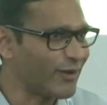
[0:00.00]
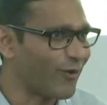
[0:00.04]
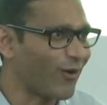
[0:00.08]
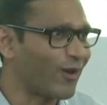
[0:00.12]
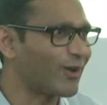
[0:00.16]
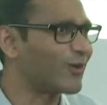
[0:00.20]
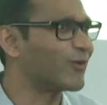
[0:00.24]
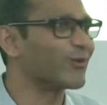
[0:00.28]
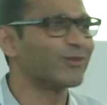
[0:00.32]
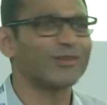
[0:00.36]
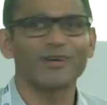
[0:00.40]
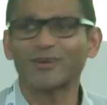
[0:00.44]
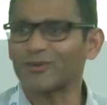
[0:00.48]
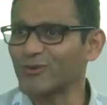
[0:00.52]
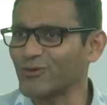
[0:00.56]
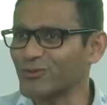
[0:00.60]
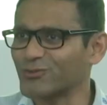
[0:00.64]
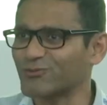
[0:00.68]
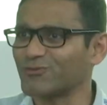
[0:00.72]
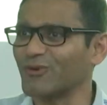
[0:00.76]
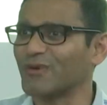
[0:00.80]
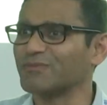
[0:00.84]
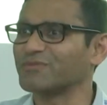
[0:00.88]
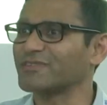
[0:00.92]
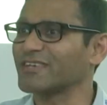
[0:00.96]
all know the
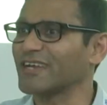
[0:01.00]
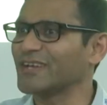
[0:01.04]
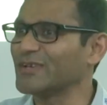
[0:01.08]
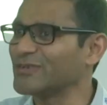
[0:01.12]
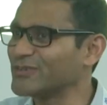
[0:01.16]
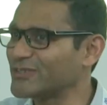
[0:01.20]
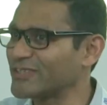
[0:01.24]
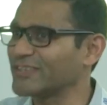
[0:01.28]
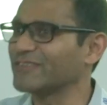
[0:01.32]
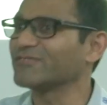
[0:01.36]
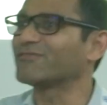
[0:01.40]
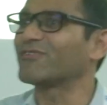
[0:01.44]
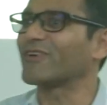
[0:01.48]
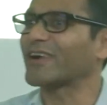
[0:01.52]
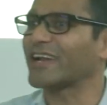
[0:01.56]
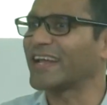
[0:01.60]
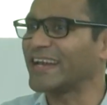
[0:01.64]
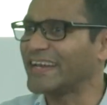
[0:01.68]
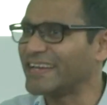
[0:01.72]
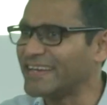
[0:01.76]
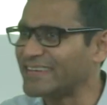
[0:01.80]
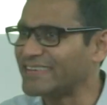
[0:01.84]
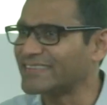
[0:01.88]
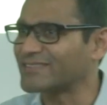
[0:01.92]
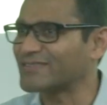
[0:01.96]
closed form solution for
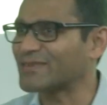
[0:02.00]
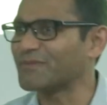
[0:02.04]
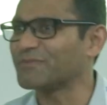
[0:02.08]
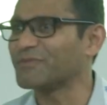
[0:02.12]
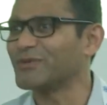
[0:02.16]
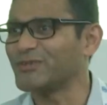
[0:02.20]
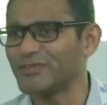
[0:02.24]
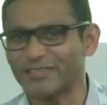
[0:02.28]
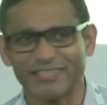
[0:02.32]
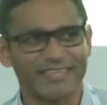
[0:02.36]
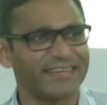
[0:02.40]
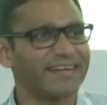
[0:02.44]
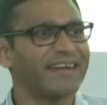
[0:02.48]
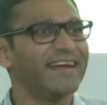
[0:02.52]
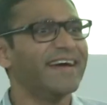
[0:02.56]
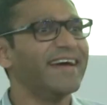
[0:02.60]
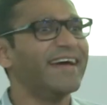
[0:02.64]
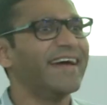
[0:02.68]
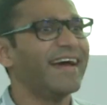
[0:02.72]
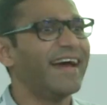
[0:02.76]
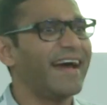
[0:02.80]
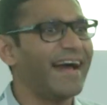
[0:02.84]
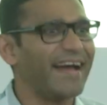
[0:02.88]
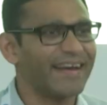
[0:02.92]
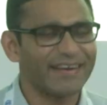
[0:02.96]
any distribution.
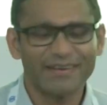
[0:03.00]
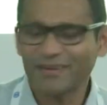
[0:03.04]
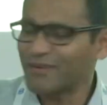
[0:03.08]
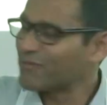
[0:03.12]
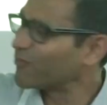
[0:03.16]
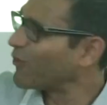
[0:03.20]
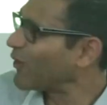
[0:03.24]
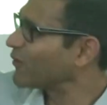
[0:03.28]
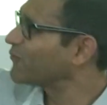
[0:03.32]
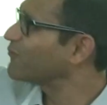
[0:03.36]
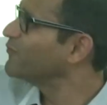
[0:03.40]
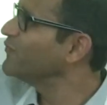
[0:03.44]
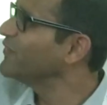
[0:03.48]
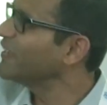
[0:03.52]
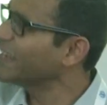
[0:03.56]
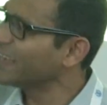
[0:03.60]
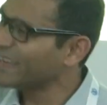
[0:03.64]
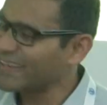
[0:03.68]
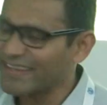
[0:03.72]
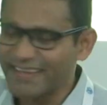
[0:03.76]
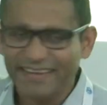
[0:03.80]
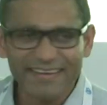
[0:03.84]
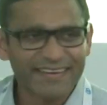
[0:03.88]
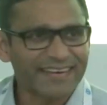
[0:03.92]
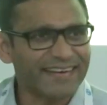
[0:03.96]
And what
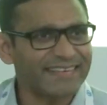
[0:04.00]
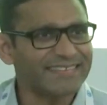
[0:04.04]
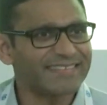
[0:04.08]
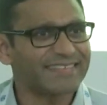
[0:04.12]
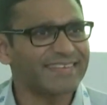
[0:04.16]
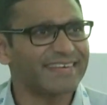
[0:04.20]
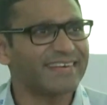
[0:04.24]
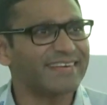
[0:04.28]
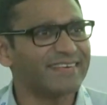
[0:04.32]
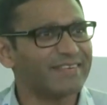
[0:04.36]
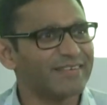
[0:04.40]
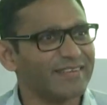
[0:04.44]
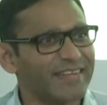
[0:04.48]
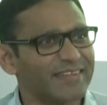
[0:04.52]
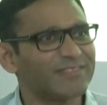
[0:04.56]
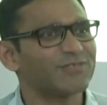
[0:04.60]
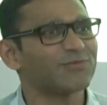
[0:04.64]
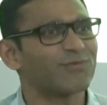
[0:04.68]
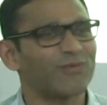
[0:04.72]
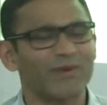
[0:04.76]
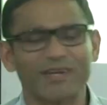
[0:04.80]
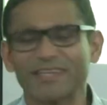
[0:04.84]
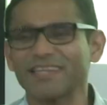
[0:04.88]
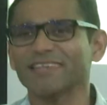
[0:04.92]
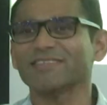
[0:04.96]
we consider
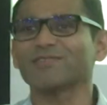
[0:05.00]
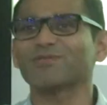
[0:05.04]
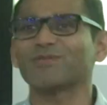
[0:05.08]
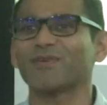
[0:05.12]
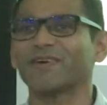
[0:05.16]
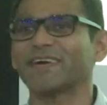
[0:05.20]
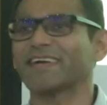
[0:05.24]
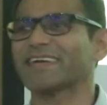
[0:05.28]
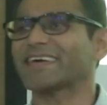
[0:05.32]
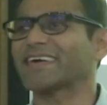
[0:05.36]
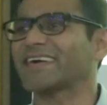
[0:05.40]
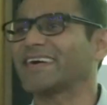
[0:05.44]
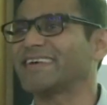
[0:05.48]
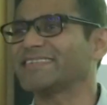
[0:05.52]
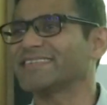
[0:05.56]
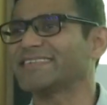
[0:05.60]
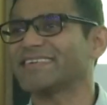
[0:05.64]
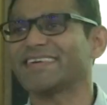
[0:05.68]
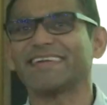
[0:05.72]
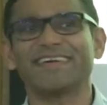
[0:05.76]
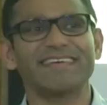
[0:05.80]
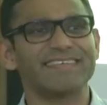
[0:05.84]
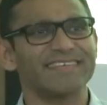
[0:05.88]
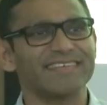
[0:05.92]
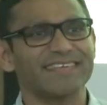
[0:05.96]
what this work
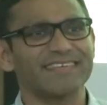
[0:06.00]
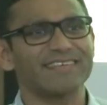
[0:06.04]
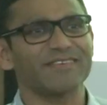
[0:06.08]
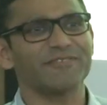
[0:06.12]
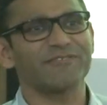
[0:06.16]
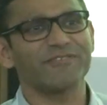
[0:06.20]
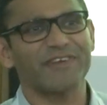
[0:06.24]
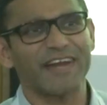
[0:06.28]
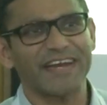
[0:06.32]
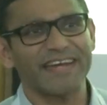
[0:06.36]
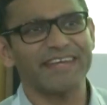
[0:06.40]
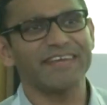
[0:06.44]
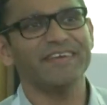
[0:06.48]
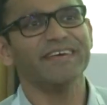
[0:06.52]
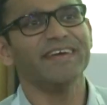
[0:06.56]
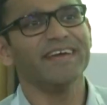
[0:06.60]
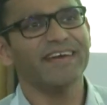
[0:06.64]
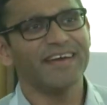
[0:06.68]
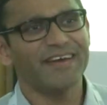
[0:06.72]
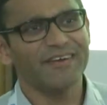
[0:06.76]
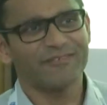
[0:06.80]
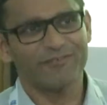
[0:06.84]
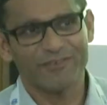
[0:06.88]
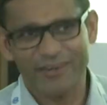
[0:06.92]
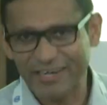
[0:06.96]
considers is a
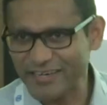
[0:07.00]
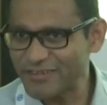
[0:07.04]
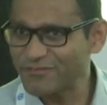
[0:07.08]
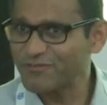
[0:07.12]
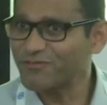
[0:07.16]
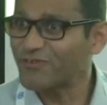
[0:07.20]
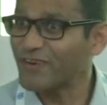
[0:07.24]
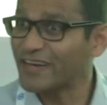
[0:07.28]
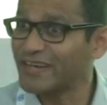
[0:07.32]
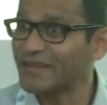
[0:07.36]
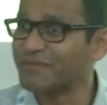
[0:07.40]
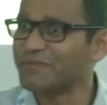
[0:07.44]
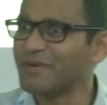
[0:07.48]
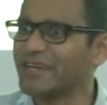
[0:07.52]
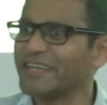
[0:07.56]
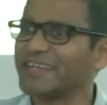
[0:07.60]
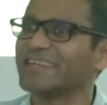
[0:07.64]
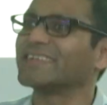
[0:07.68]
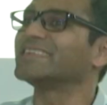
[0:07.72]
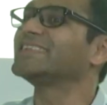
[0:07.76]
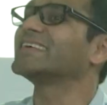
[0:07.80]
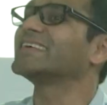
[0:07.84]
very fundamental